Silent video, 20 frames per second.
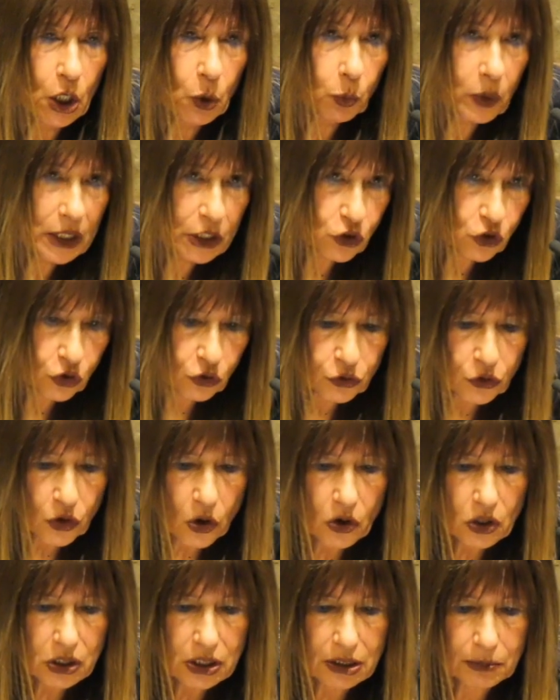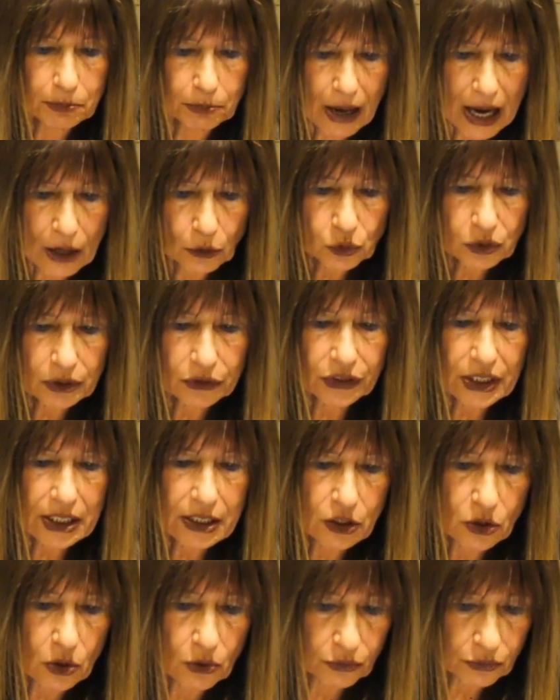which crossed
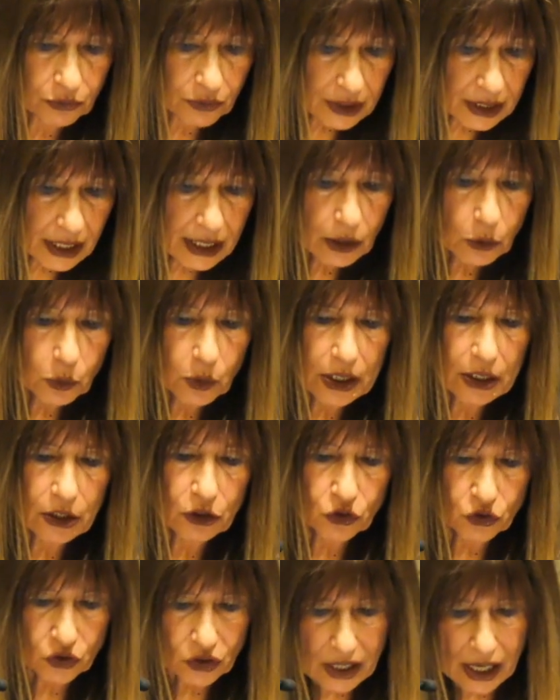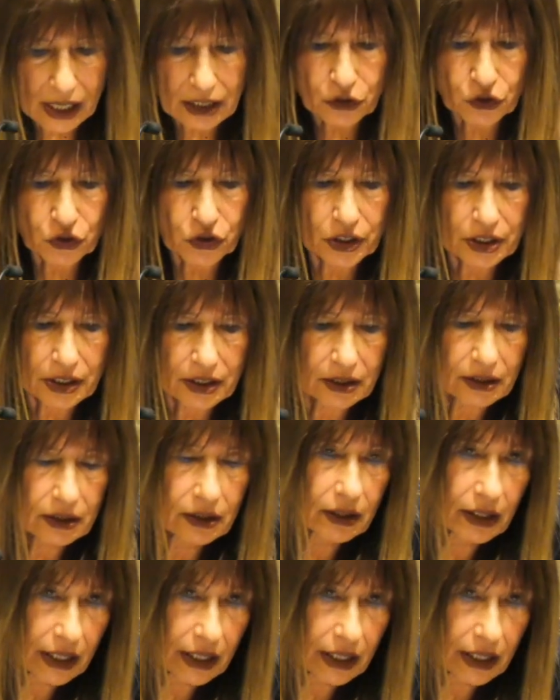boundaries of language, culture,